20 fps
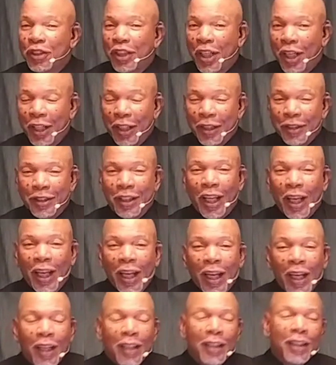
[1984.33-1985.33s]
taste.
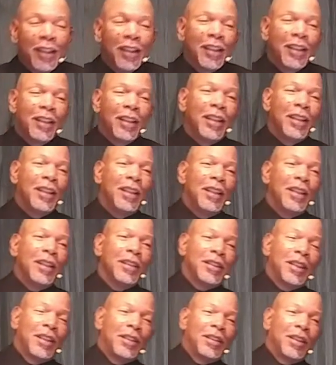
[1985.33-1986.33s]

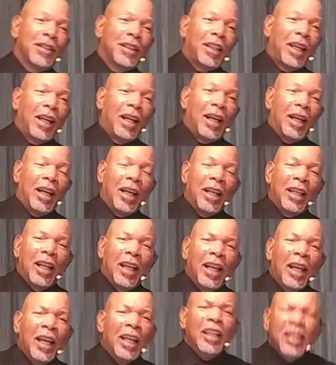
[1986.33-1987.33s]
Thanks of God.
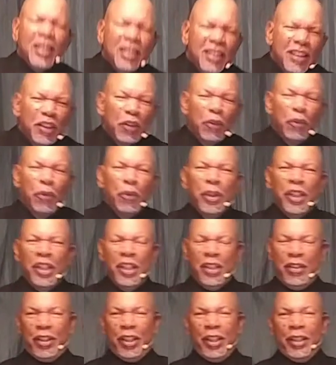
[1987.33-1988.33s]
It's the
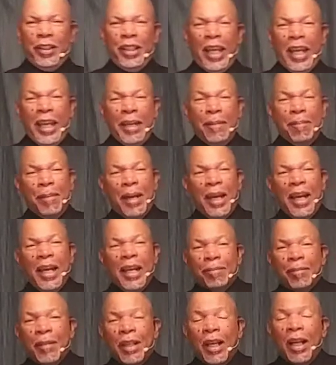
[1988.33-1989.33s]
reason,
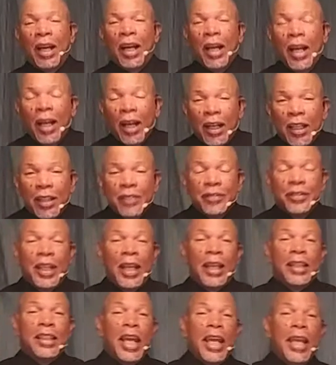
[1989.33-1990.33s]
amen,
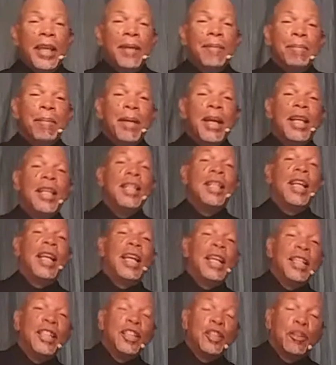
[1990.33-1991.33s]
that, amen,
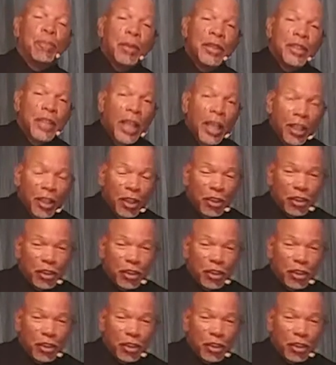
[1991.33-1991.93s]
Lay's potato